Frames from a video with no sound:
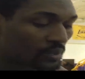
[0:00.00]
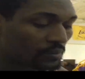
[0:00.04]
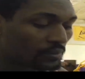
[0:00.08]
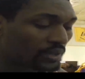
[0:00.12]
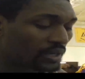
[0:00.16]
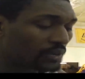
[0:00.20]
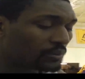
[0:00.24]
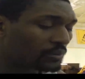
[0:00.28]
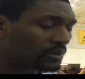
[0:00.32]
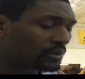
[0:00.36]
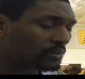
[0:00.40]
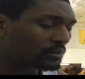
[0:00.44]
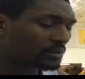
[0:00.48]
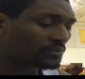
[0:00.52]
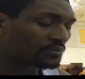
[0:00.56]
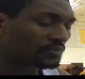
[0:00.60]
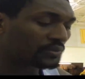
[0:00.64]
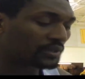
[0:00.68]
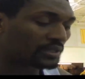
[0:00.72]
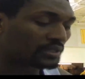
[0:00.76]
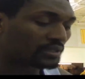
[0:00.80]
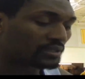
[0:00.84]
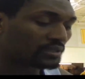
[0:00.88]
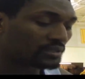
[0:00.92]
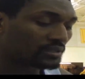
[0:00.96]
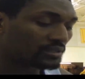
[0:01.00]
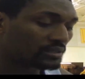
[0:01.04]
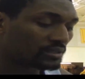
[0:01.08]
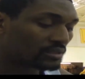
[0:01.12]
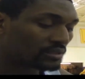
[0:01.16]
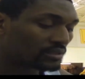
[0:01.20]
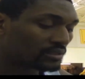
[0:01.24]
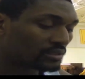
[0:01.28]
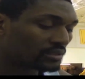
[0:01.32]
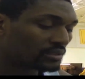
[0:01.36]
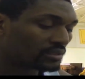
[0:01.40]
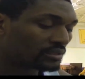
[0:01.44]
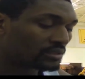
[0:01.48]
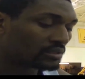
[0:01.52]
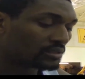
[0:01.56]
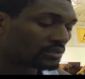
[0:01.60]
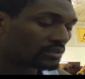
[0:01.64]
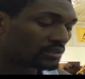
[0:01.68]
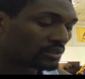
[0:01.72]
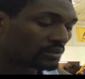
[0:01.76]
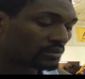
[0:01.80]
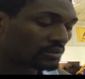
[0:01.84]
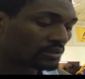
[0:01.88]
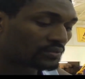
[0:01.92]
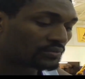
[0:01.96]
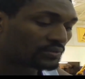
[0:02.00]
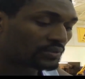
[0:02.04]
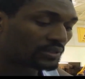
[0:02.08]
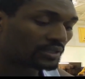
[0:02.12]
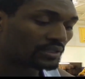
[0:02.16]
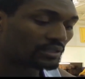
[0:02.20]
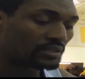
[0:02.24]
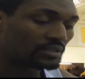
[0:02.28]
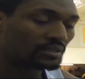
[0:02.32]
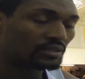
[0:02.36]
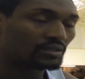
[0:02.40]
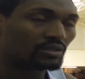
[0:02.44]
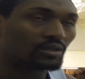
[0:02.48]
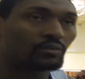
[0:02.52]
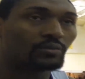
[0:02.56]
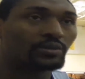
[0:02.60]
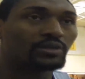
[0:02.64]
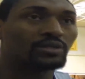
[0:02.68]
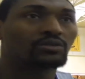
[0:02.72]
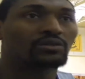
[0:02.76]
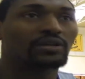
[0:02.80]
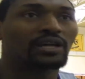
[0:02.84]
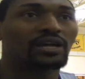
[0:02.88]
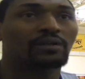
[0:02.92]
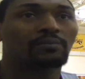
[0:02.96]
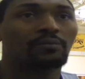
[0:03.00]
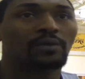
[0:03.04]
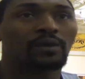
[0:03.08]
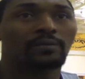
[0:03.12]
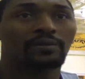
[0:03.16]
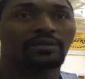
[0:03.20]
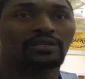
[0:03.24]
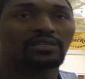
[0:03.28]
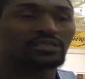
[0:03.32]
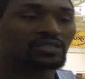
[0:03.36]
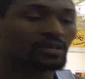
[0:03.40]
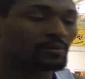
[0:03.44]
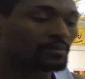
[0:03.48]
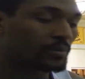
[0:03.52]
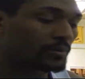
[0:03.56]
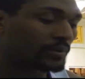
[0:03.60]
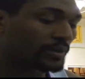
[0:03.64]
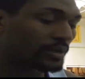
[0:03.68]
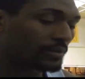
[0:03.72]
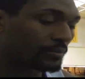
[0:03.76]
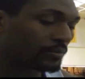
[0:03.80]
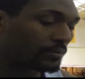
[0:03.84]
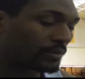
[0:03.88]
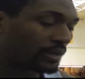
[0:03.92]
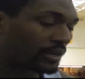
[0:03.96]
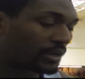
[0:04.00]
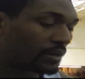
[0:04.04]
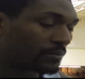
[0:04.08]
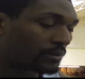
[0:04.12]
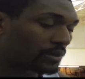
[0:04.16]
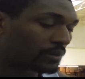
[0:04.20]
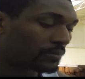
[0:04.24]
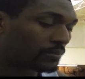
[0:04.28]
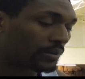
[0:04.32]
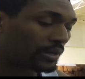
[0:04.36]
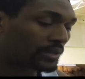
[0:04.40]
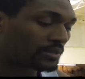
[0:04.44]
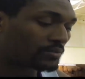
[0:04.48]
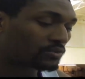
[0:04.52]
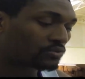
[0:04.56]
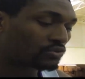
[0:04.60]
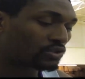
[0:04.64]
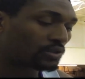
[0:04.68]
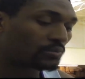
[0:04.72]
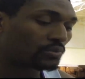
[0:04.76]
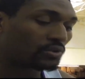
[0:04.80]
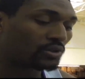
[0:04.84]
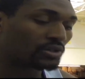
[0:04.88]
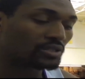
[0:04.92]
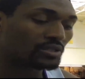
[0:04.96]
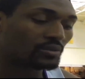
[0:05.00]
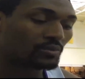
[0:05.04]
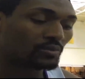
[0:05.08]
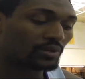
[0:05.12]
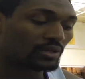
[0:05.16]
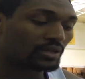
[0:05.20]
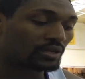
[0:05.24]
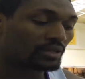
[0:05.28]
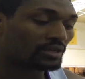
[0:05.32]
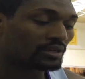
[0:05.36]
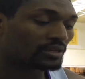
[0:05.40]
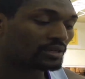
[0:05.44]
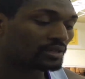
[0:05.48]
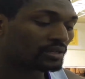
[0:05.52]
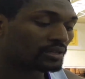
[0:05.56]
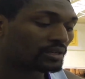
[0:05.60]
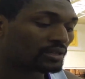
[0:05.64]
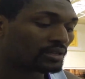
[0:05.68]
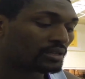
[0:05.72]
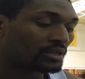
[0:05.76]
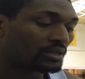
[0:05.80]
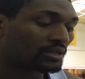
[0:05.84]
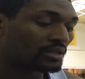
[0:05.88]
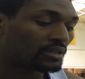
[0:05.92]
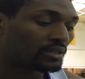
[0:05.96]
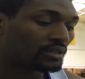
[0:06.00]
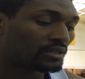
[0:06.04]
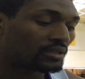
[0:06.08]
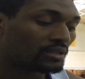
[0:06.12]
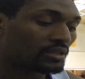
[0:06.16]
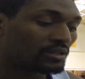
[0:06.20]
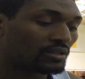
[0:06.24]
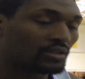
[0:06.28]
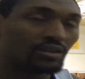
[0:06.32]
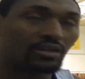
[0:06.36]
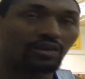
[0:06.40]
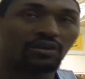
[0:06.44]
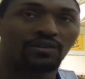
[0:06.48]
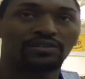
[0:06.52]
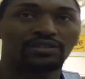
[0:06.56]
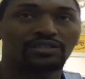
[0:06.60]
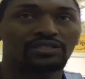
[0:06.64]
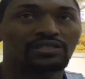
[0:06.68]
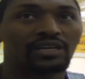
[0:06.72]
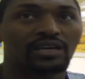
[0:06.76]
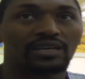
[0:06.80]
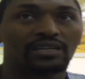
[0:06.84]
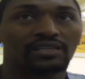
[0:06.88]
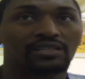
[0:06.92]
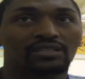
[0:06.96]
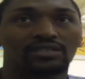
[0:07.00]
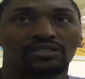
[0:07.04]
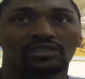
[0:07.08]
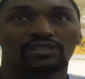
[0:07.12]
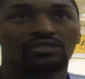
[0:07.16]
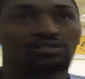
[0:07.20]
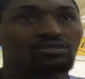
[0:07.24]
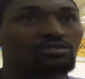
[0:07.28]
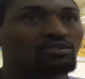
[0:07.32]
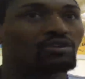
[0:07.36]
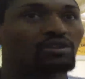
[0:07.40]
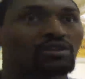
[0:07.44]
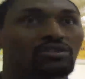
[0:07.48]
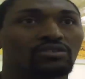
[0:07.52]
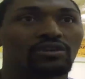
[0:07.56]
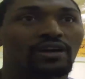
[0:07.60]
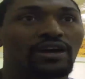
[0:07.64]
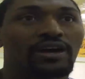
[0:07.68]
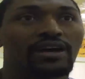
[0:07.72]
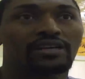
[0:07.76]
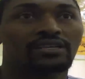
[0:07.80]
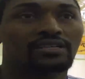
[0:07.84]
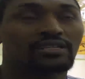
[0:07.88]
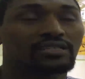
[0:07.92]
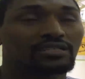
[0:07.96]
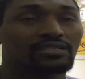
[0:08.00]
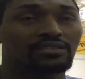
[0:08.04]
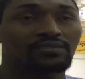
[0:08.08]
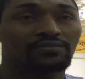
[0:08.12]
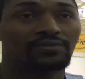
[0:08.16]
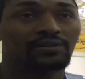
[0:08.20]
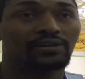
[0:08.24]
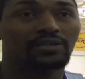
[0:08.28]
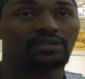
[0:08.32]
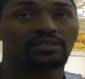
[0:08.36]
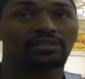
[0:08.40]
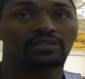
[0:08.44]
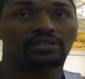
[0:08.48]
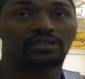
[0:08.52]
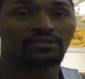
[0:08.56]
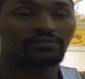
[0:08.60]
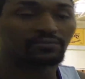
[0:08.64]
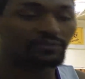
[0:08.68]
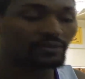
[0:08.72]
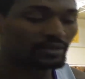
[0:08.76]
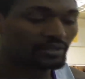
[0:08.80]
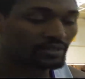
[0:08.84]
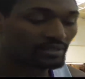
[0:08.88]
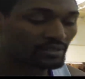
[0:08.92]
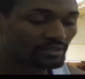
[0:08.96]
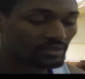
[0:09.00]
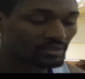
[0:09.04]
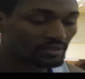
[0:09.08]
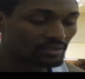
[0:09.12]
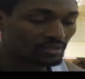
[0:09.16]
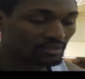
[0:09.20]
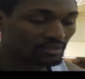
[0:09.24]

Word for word: But it, it was fun. It was fun. You know, we do that maybe this summer. Me, me and him can play some street ball somewhere. You know, just like just talk trash because it's fun. It's fun.